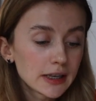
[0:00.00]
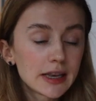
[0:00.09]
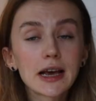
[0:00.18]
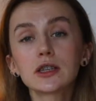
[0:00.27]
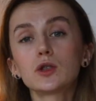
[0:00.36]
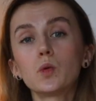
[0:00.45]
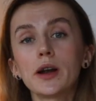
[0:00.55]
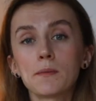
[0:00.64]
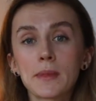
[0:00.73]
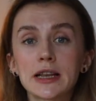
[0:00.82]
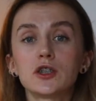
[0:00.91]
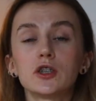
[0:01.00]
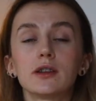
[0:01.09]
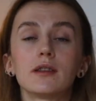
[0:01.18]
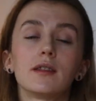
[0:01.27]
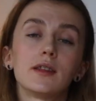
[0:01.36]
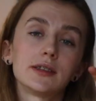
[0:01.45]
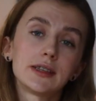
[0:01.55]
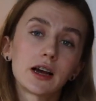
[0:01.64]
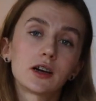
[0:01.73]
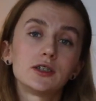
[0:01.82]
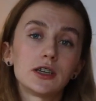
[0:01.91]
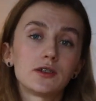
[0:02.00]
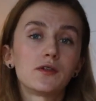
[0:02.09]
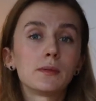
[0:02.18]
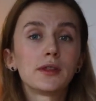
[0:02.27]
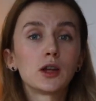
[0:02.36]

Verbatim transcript: next we mention the second data frame